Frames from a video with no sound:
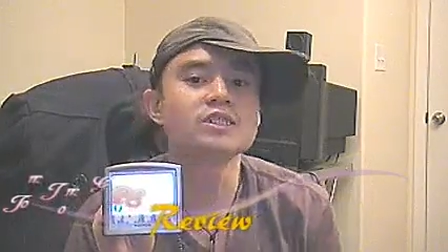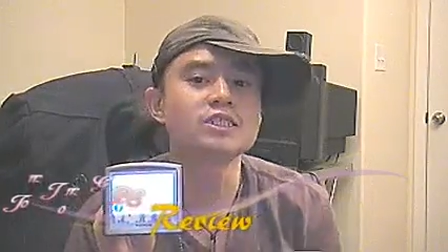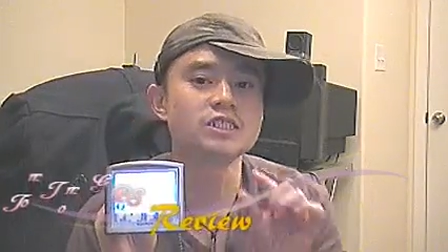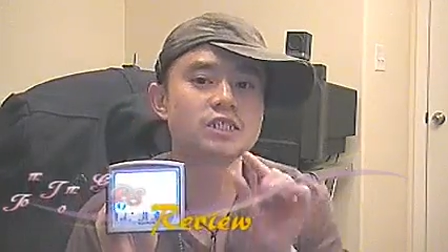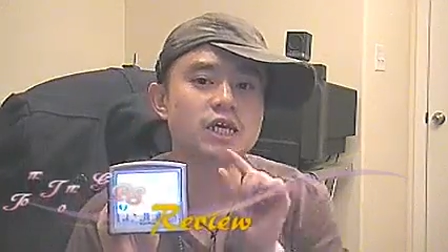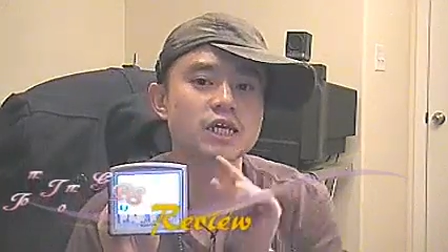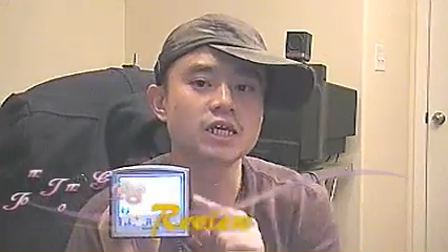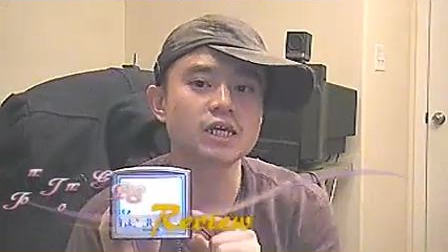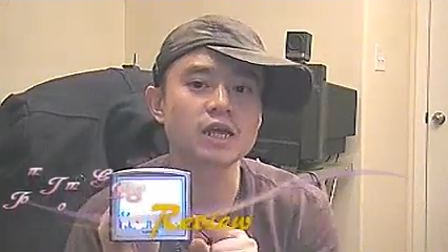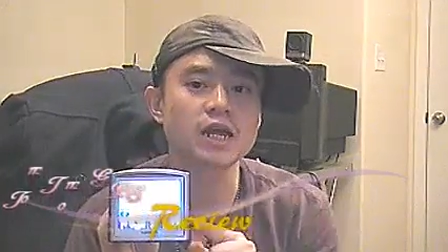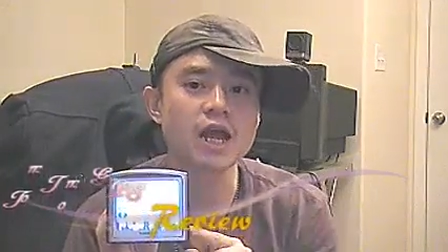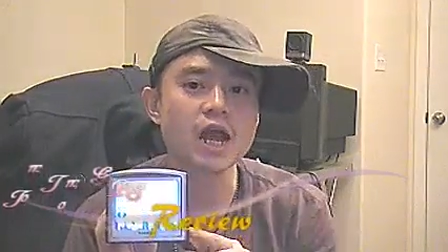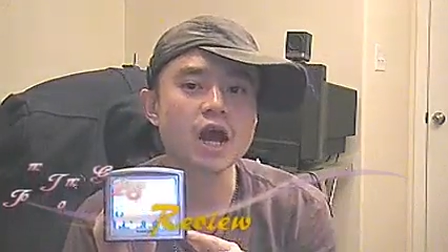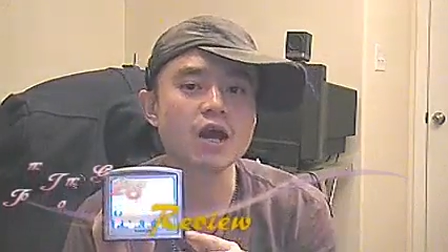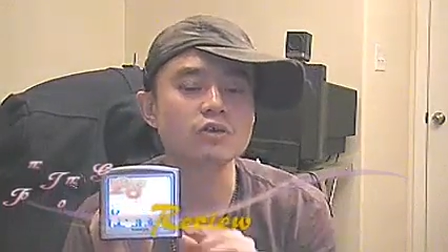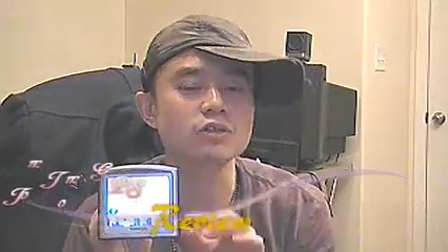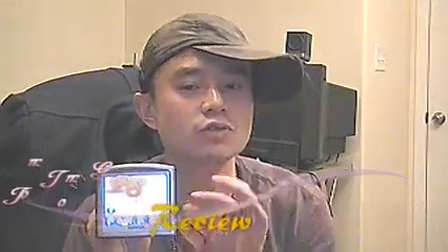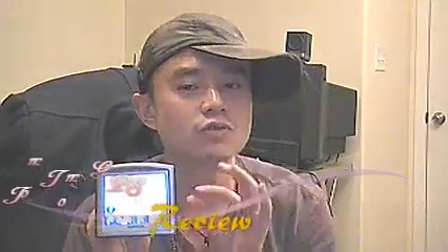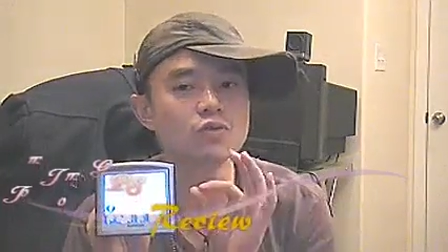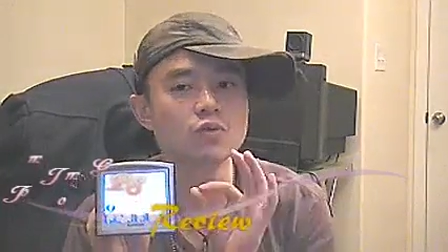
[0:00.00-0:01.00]
Check it
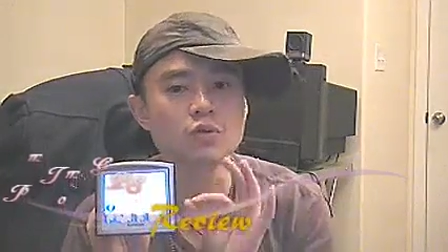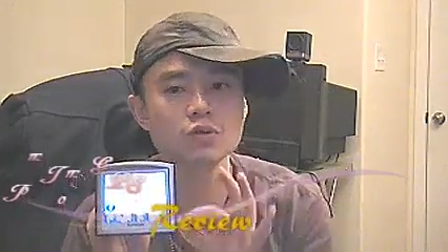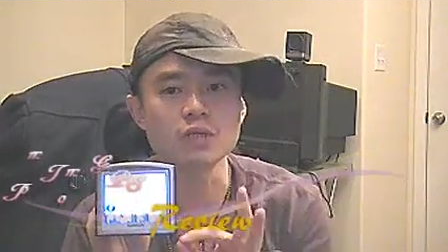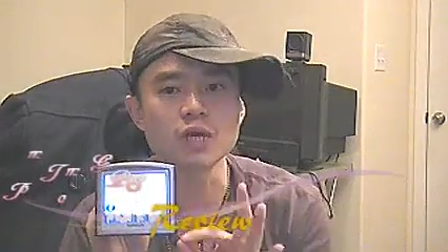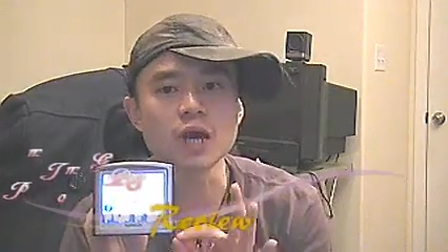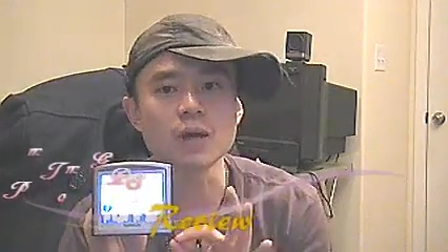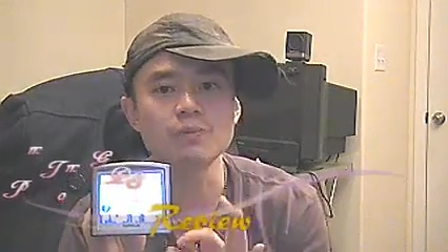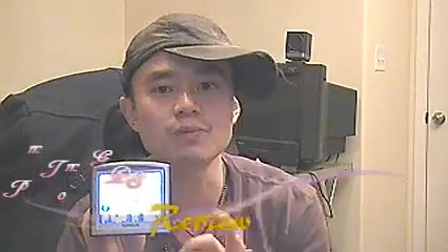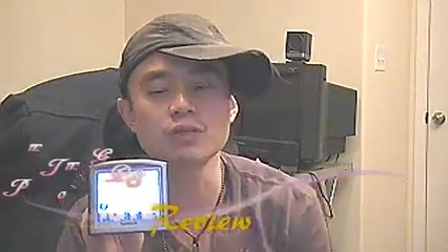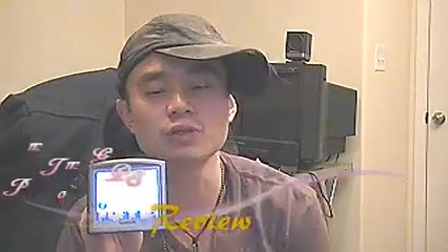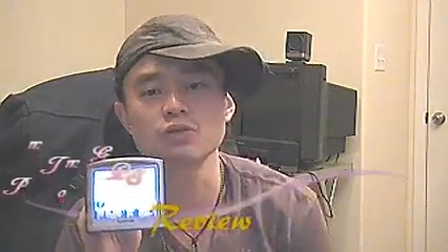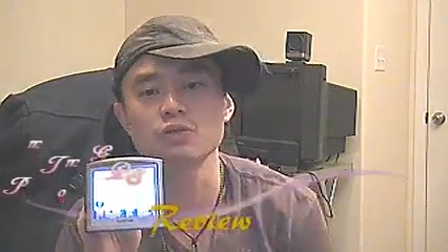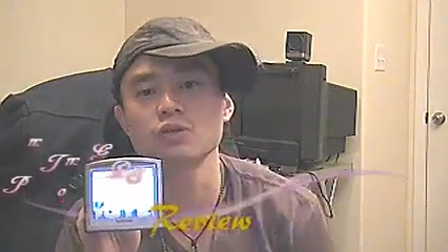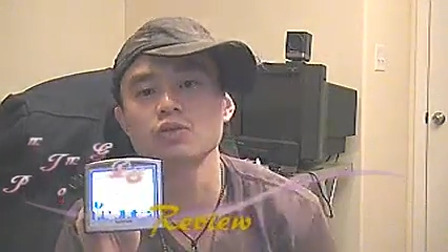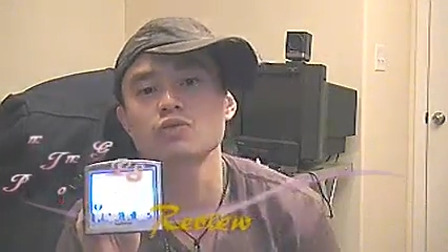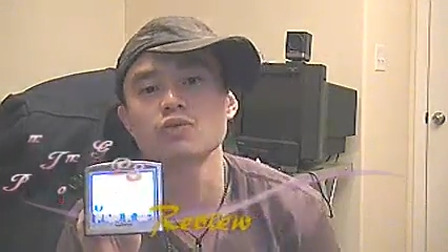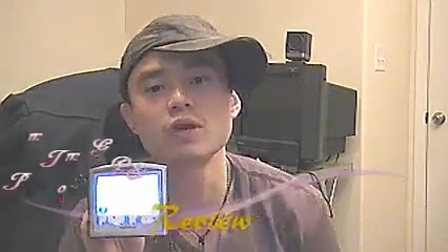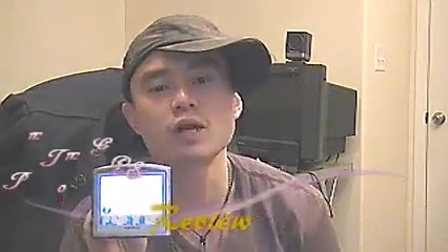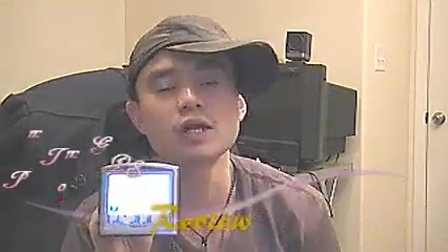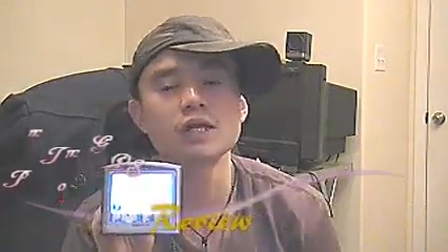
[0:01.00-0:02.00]
out. You will not be
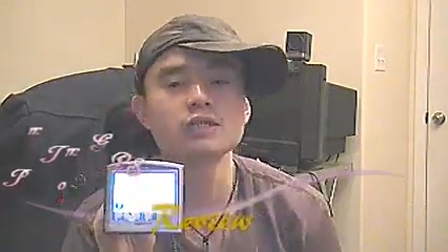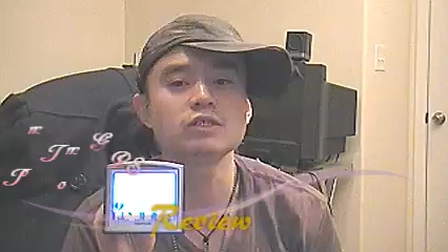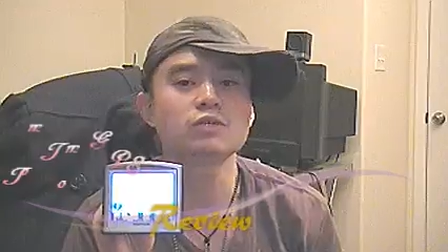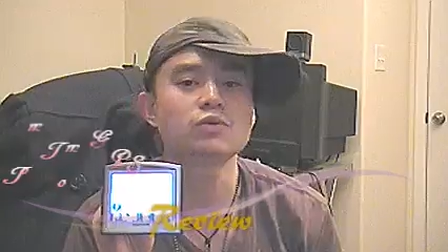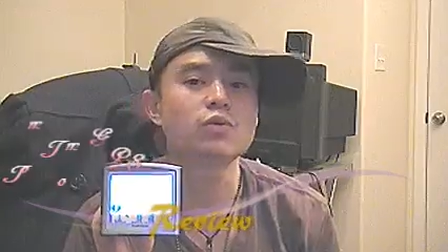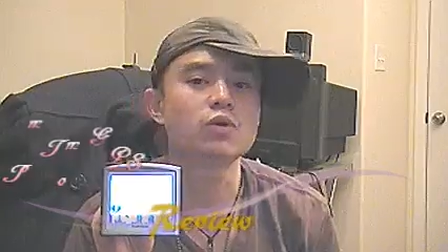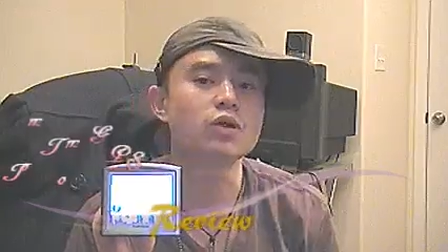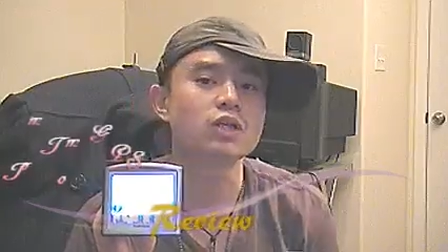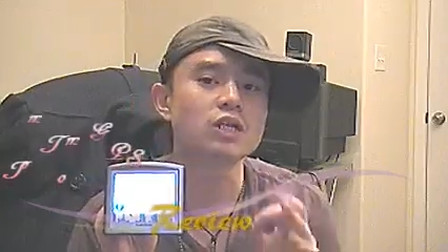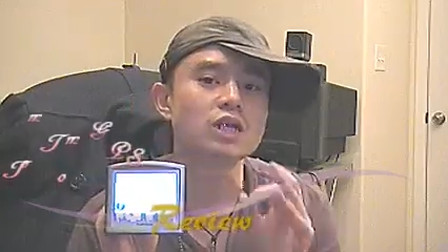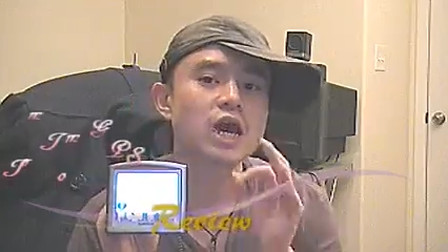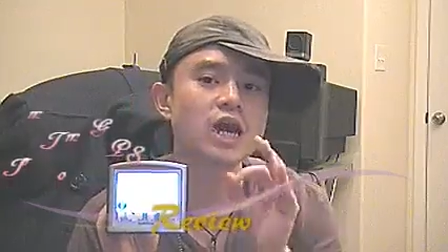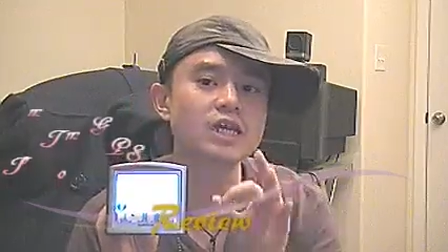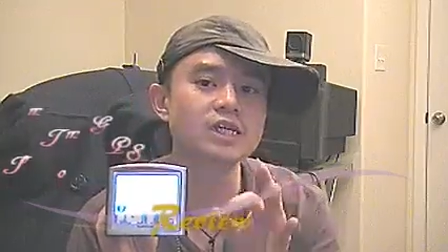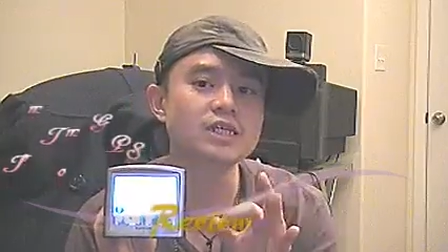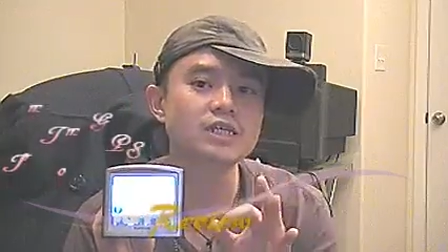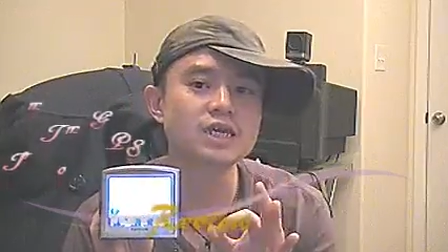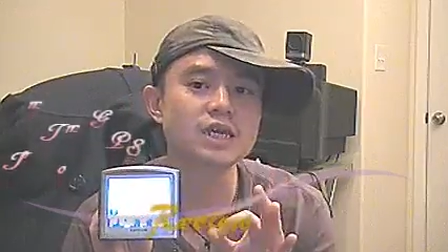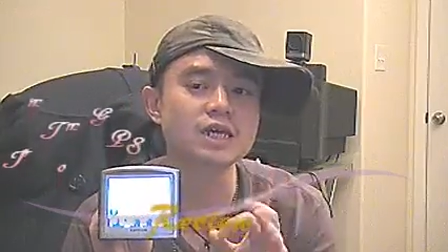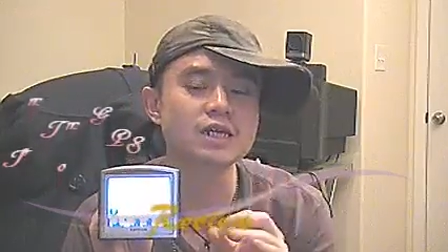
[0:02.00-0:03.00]
regretted. You will
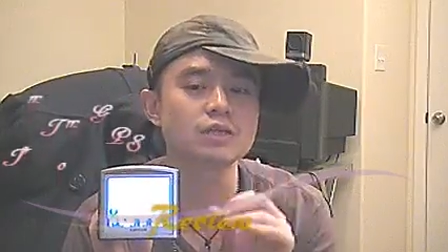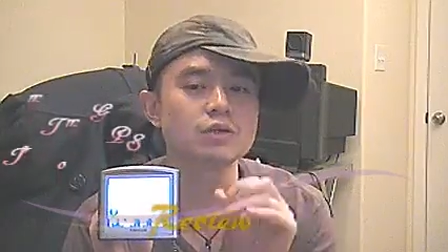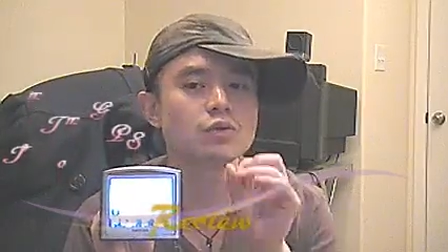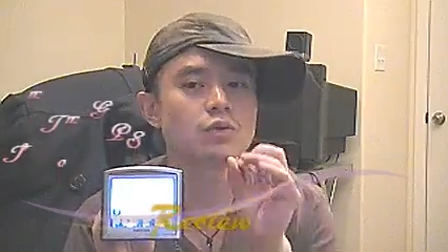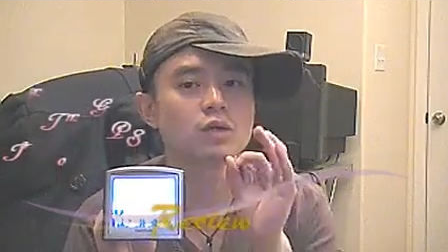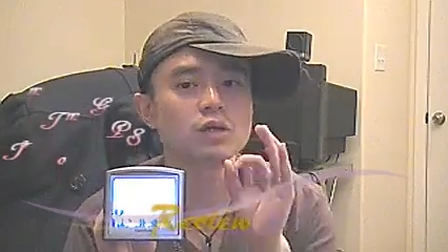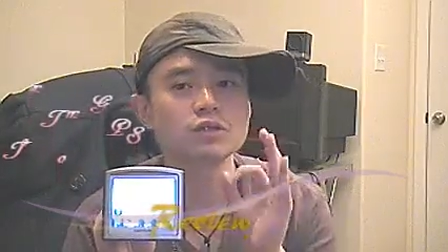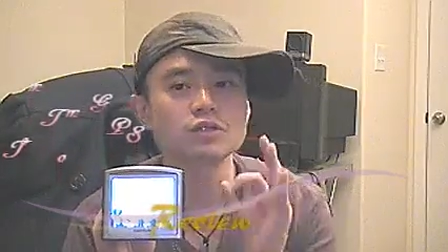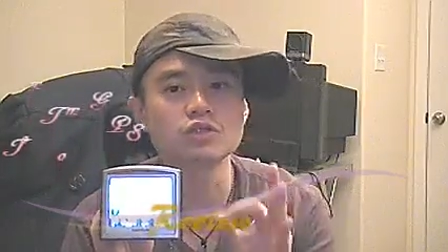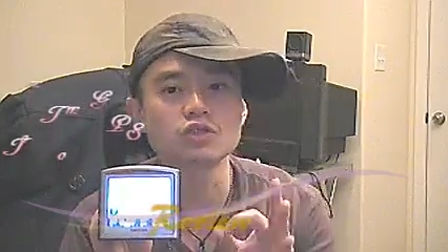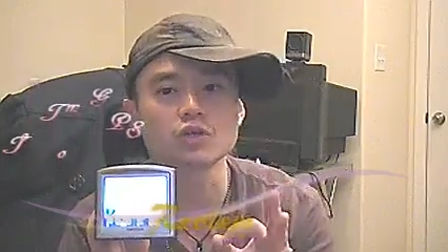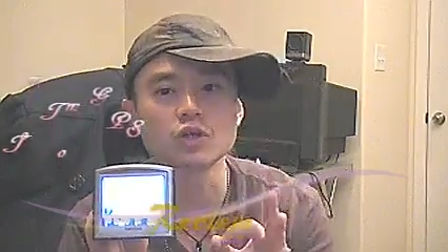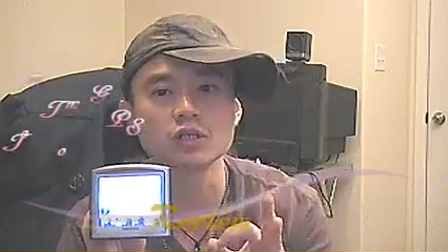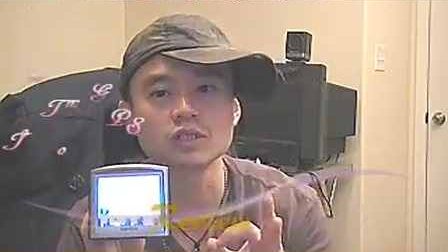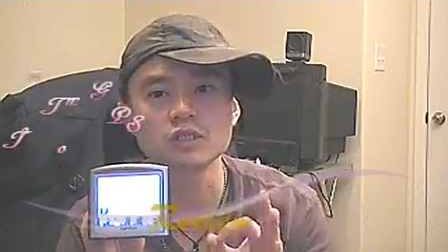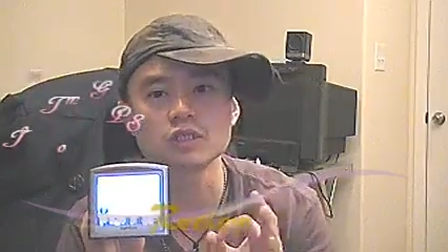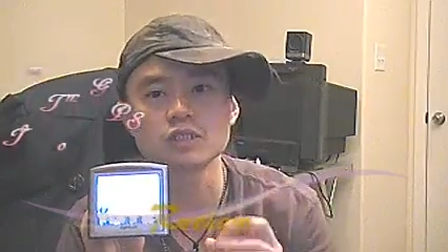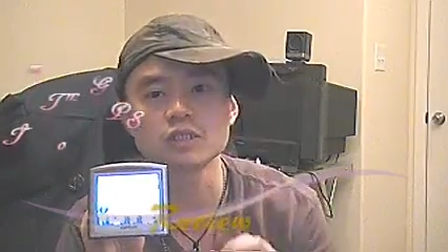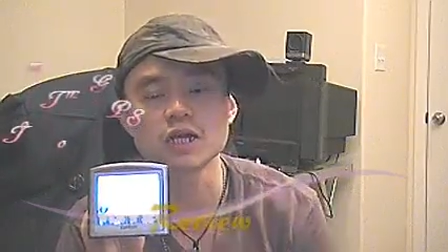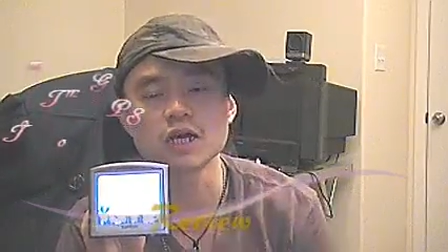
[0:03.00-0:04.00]
like it you will enjoy
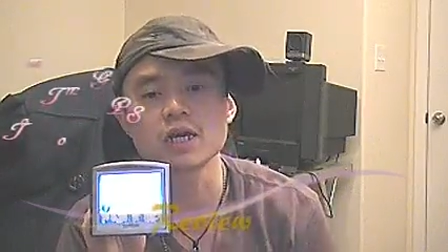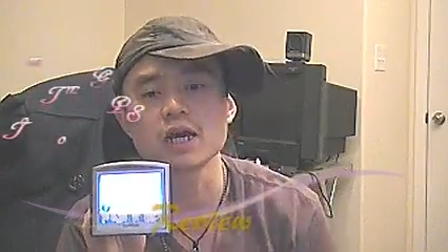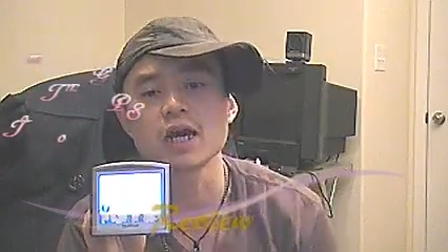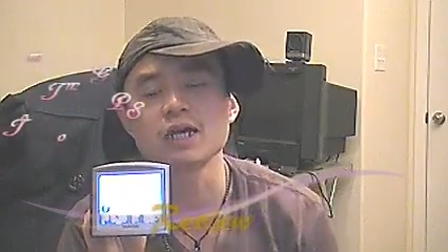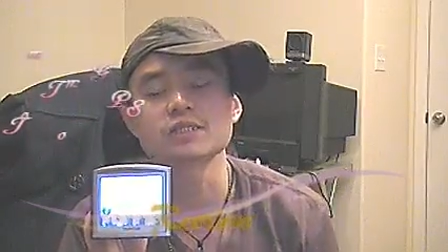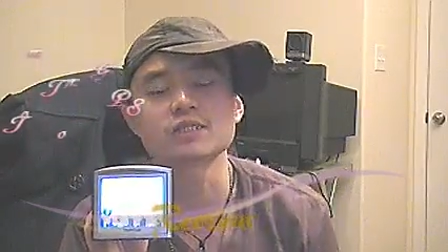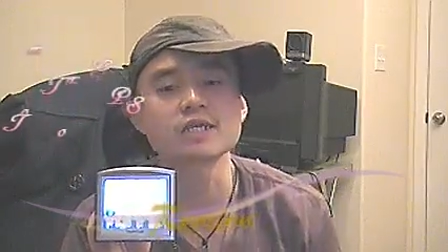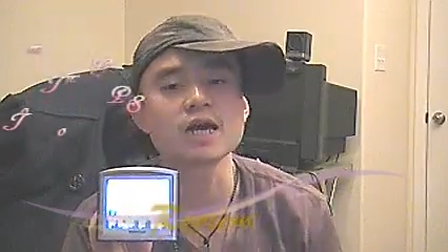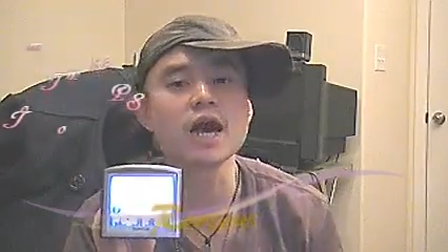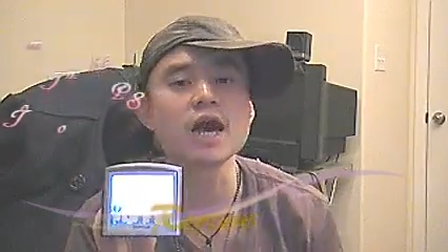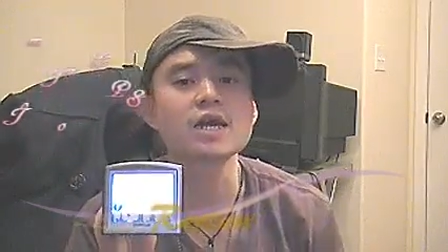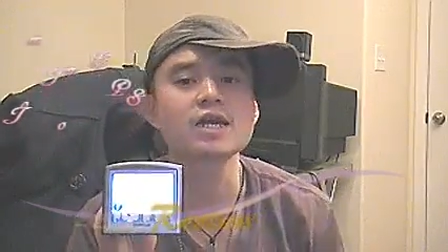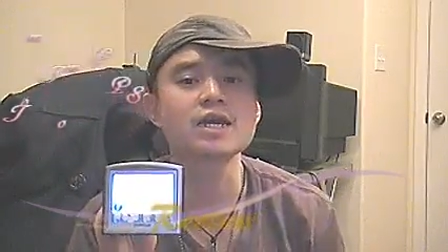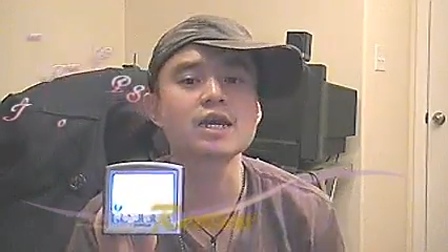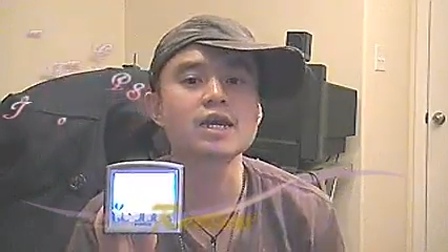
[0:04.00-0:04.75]
just like as I